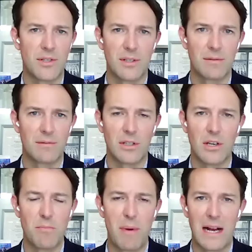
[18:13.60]
just to
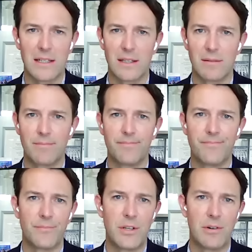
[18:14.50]
go back to the,
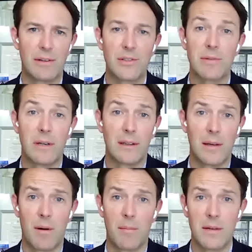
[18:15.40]
you know,
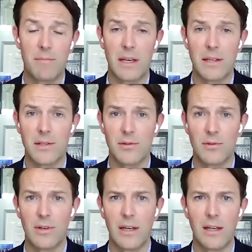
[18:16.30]
ultimately probably the biggest
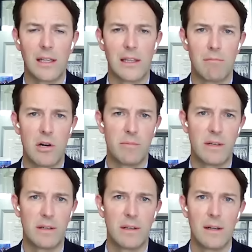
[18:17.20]
story at the
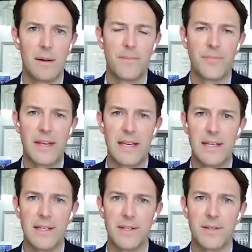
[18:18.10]
moment
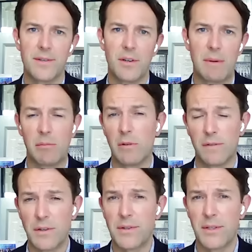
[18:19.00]
is, you know, people will
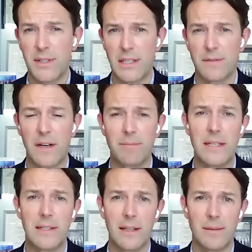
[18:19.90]
focus on the next Fed
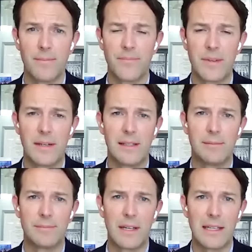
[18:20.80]
meeting,
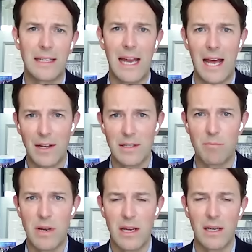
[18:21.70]
again, as
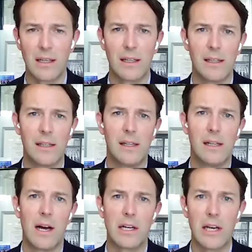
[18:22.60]
being
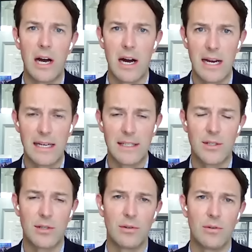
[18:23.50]
a guide
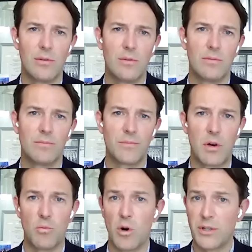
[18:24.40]
to, you
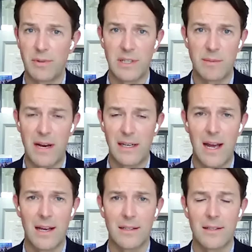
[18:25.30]
know, what to expect
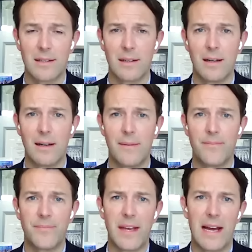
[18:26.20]
next.
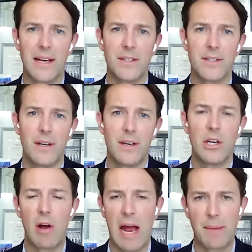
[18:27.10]
And
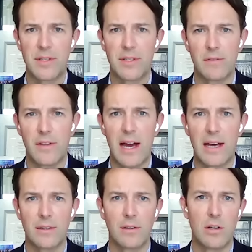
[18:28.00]
you know, absent of
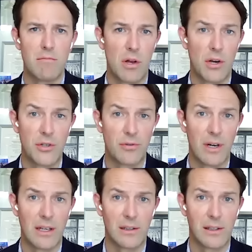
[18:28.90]
that, you know,
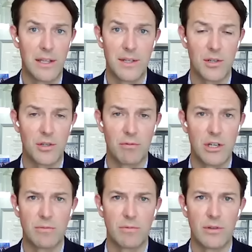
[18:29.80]
monitoring for the
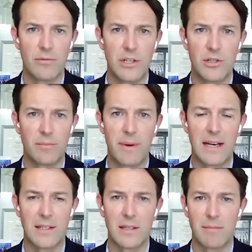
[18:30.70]
situation with the regional
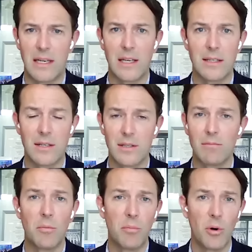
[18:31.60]
banks and the banking
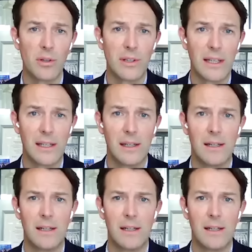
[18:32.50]
system more broadly,